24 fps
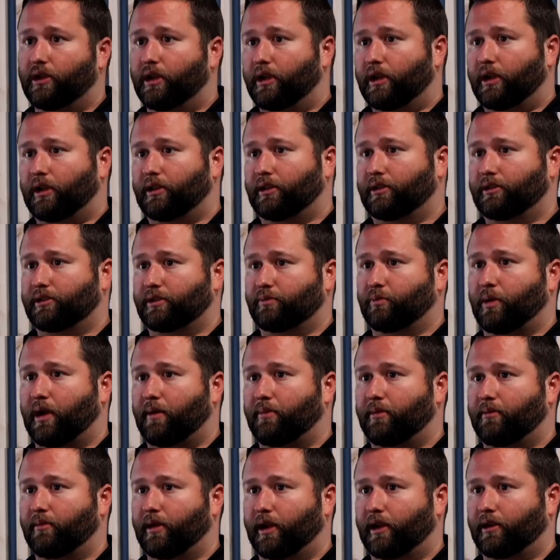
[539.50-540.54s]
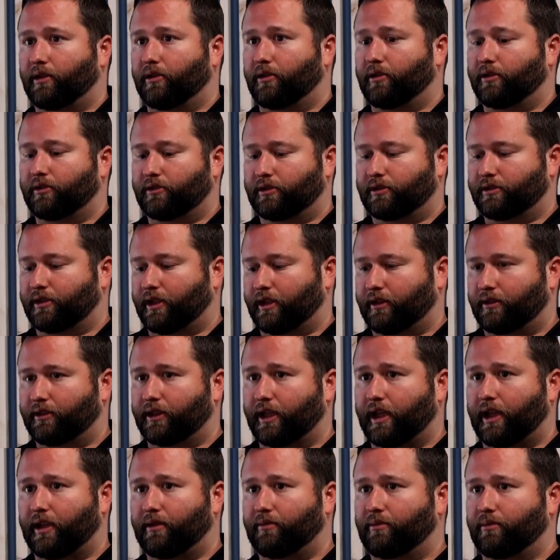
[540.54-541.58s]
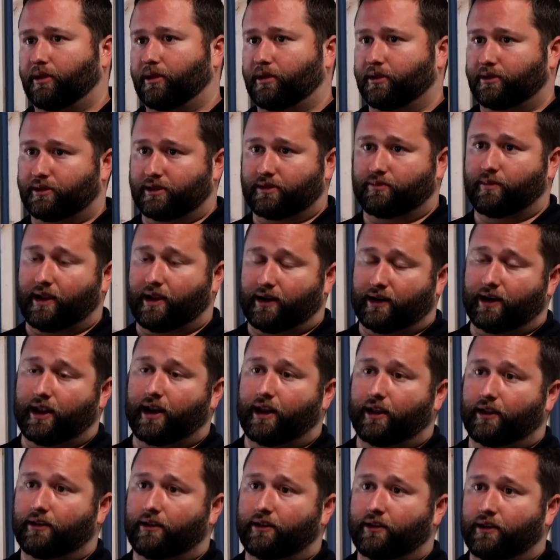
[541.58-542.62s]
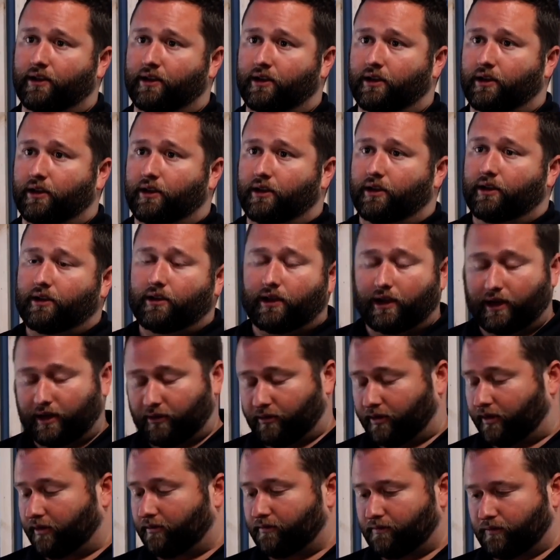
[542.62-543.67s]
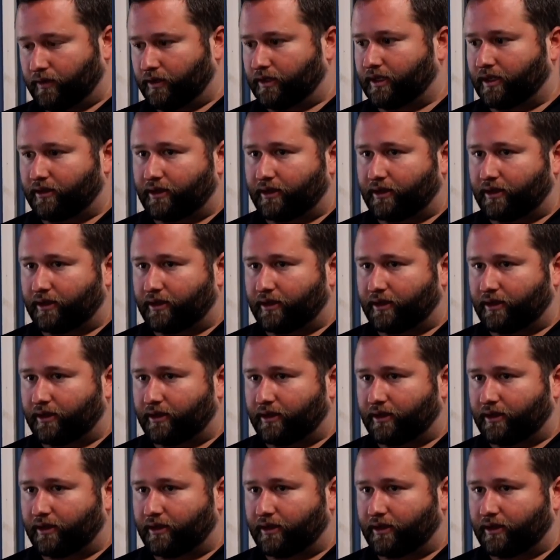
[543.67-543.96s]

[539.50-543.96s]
and then just pop it back on just like that because it's magnetic. Anyway, went down that